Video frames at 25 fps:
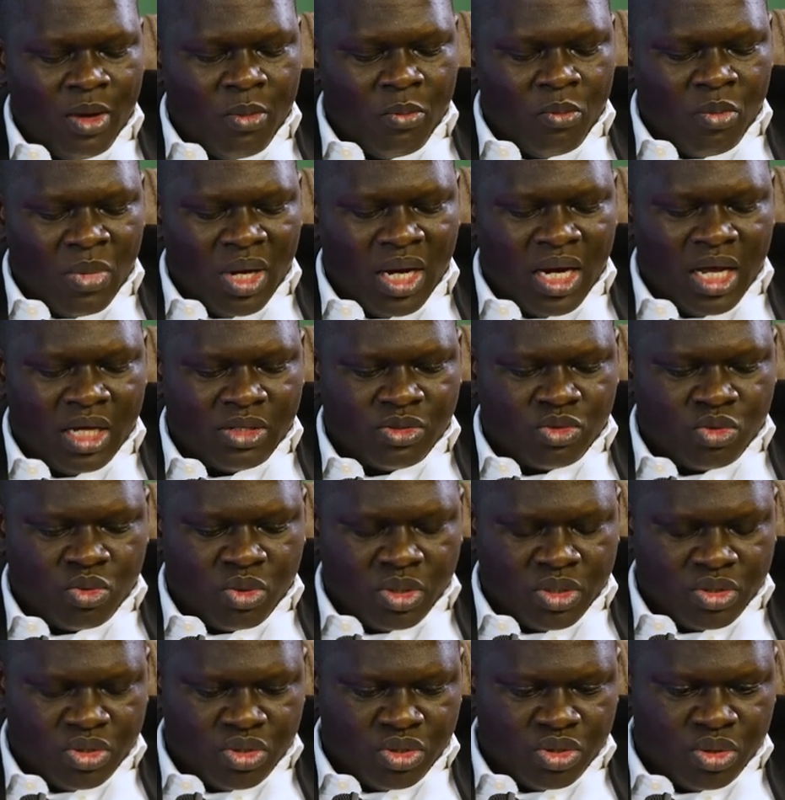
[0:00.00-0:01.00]
My last
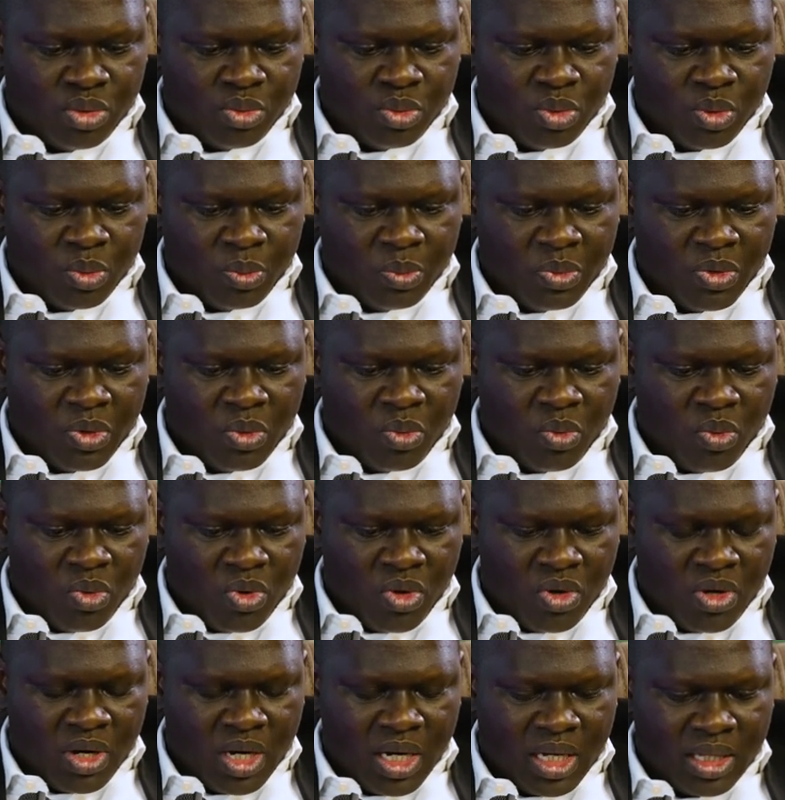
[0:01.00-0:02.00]
question will be,
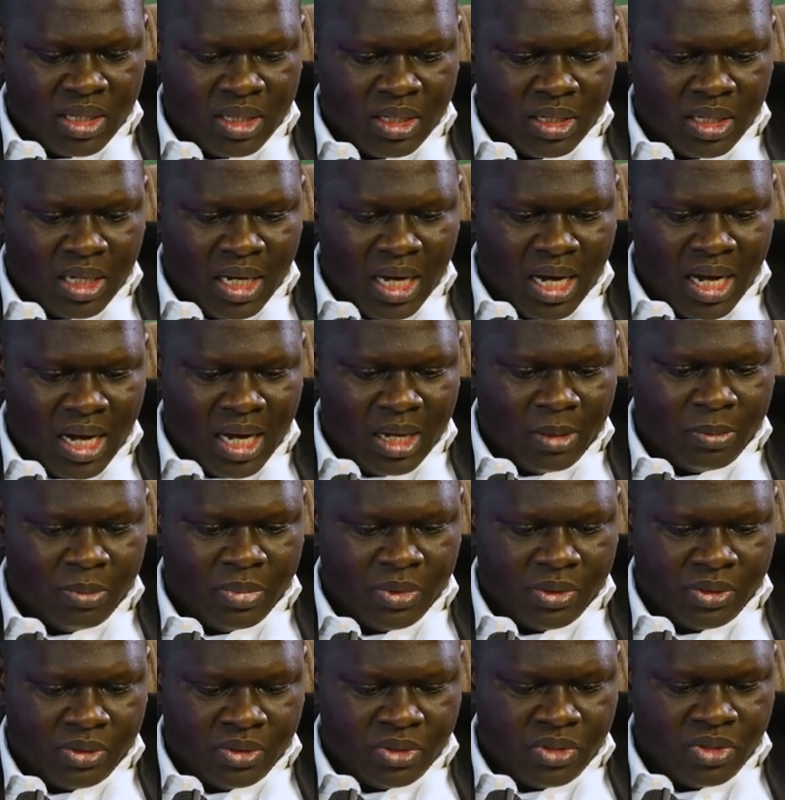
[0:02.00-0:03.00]
what are the
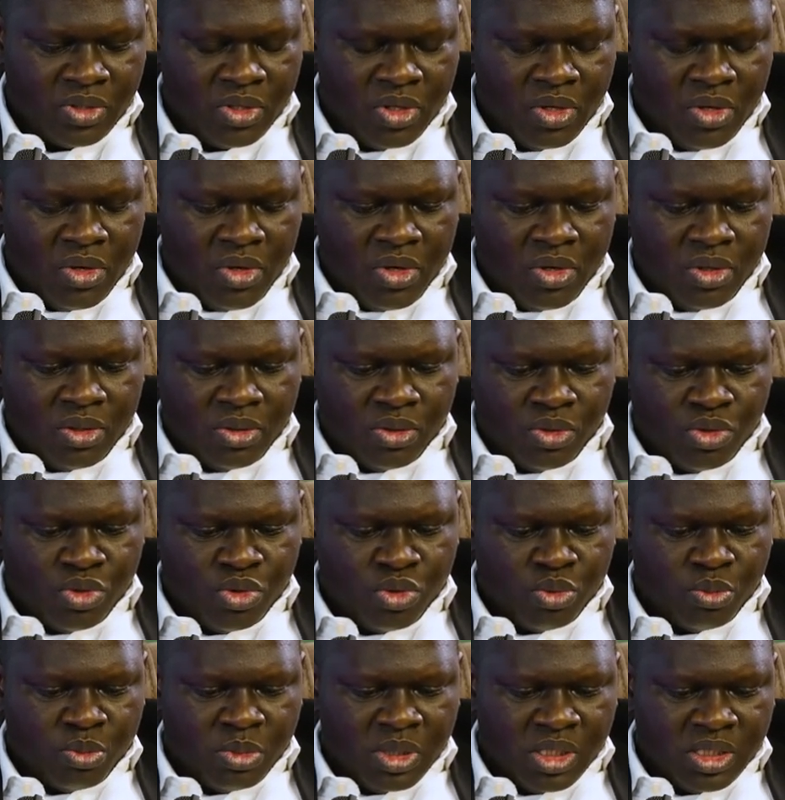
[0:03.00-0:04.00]
habits
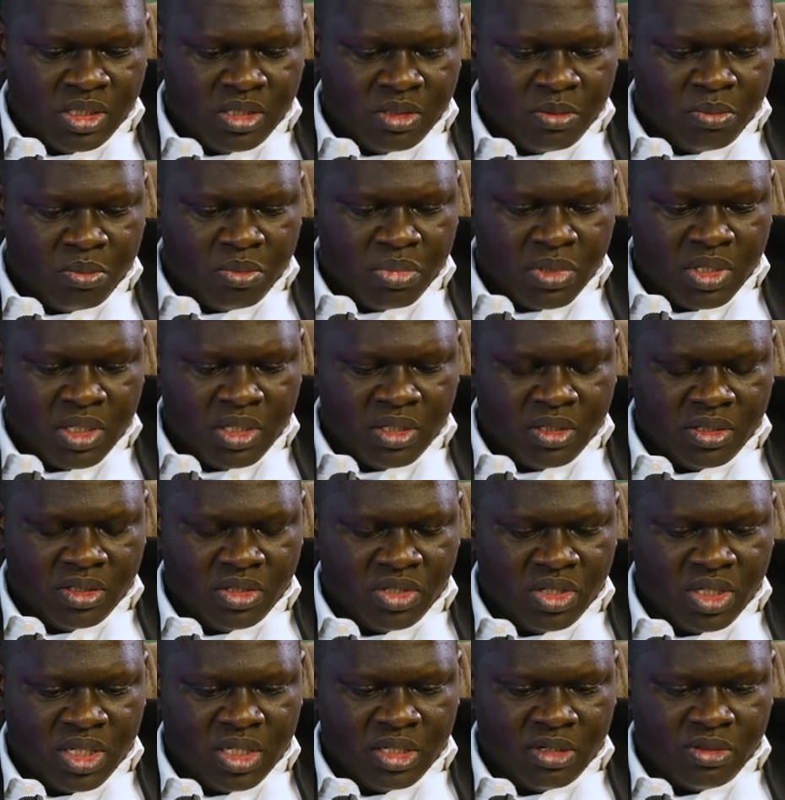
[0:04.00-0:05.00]
you meeting
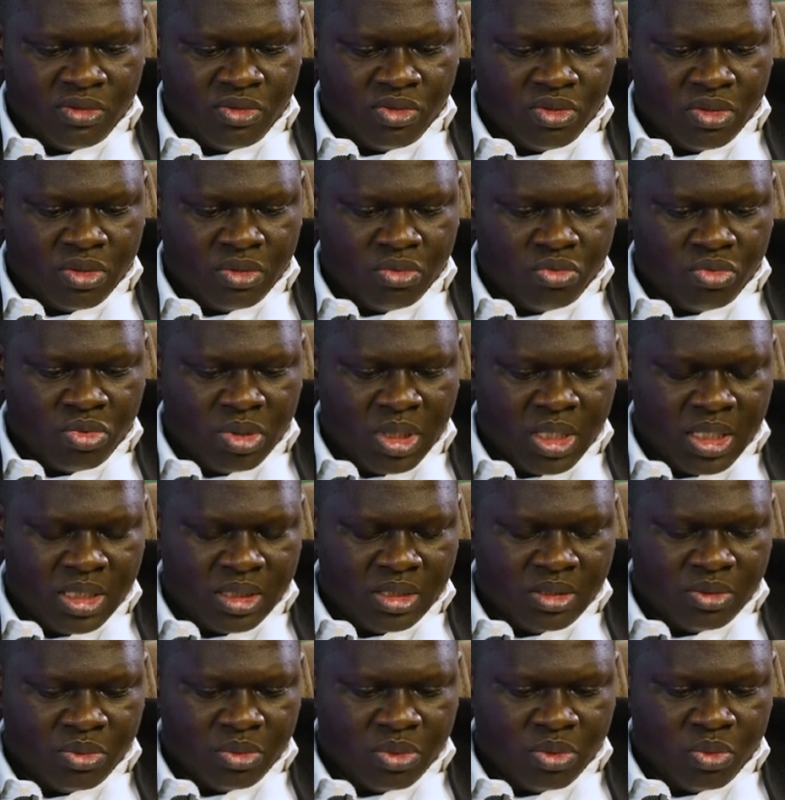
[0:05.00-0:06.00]
billionaires and
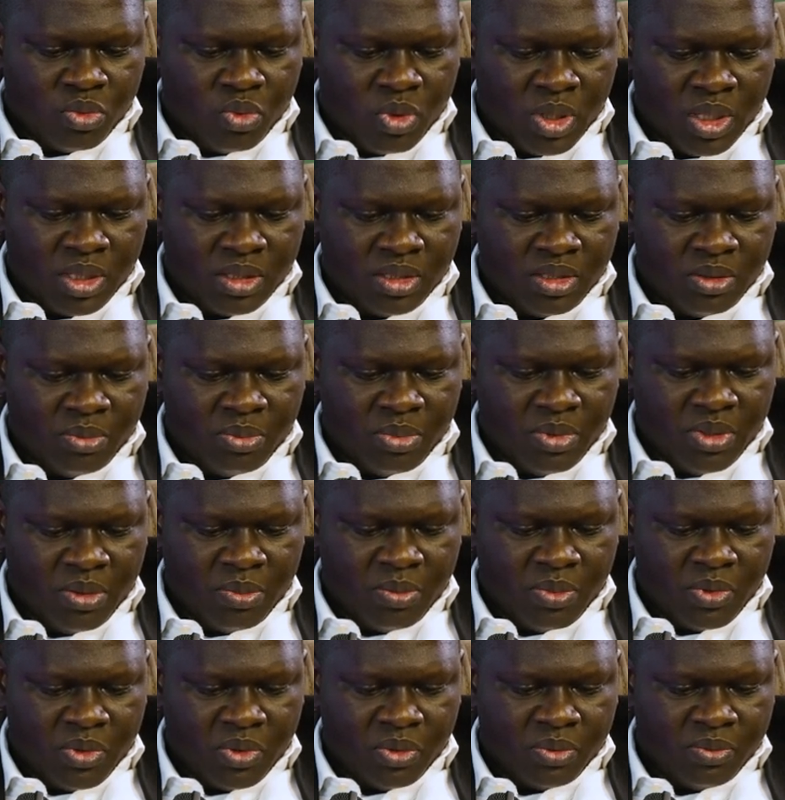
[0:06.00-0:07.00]
relating with wealthy
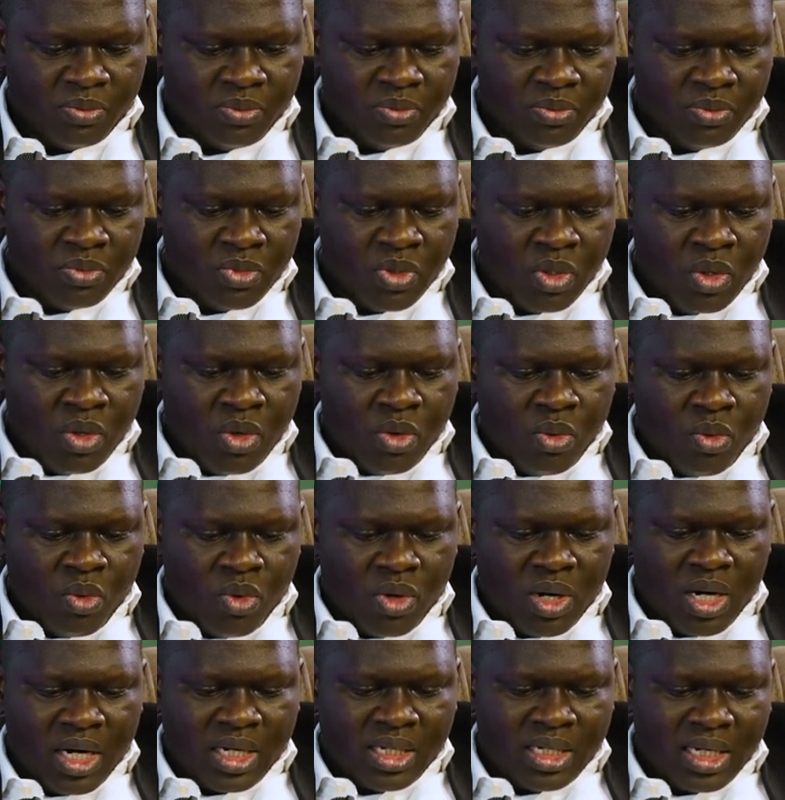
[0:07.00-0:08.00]
people?
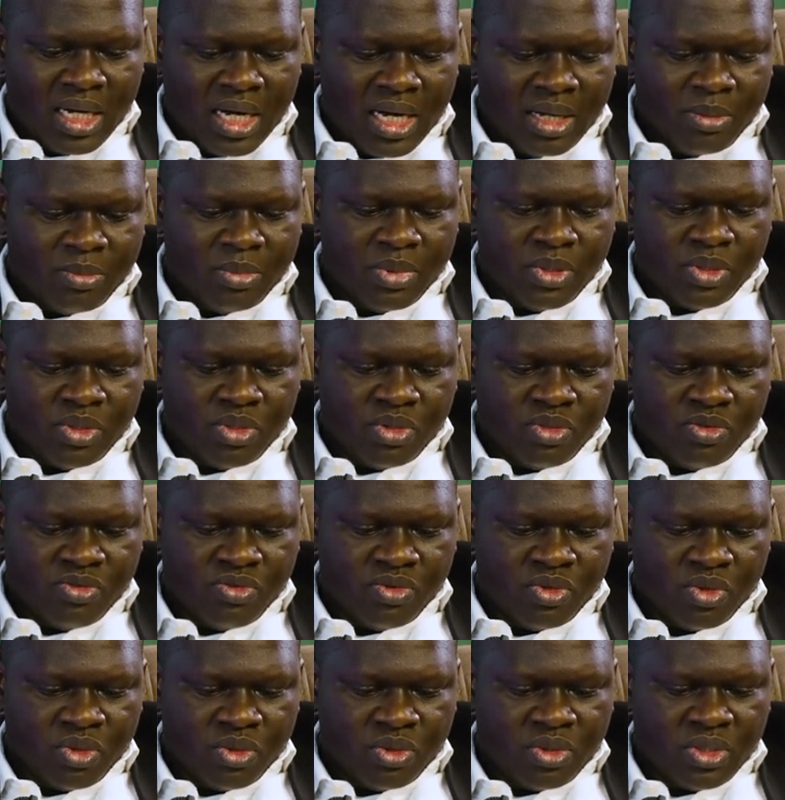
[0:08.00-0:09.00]
What are the habits you've
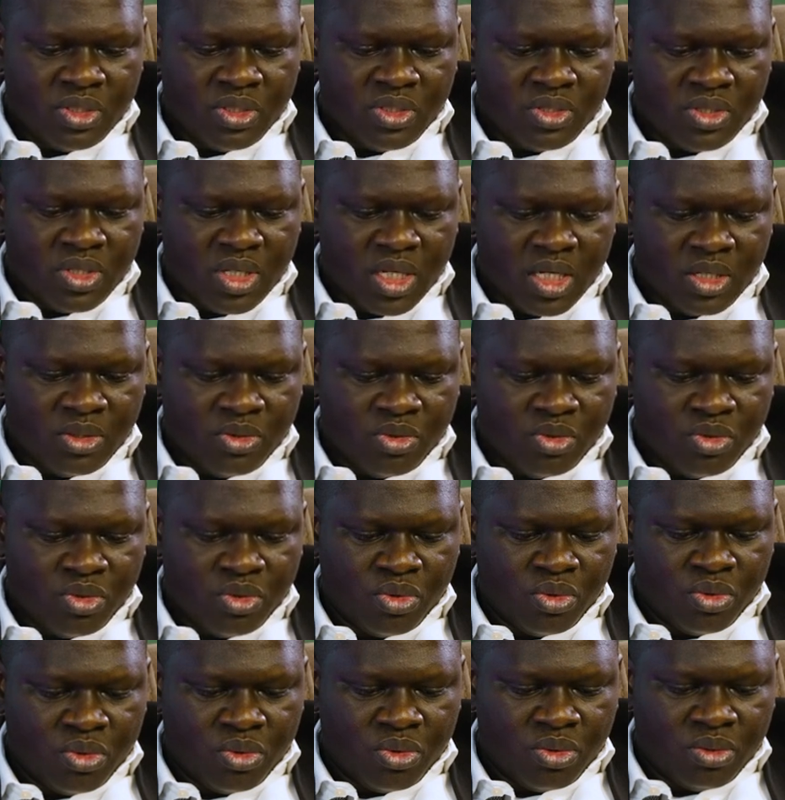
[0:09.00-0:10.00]
noticed that
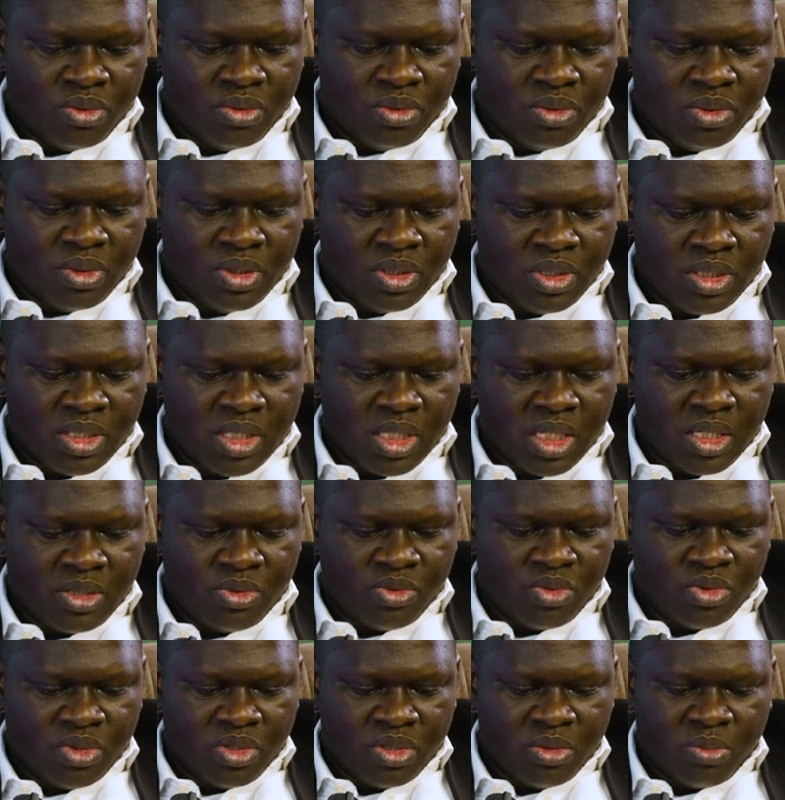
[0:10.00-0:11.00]
you intend
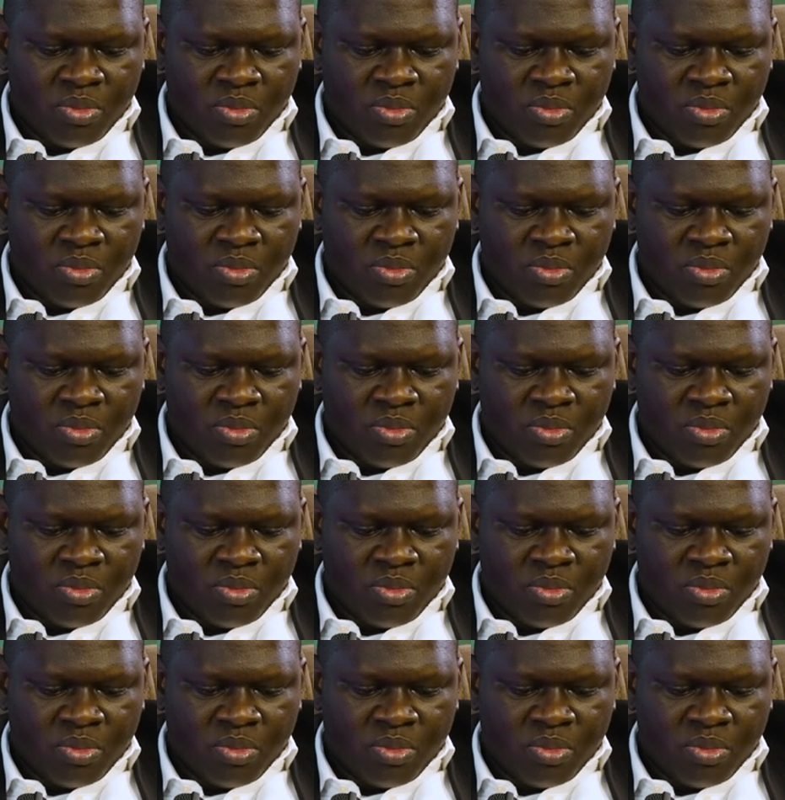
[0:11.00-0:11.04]
to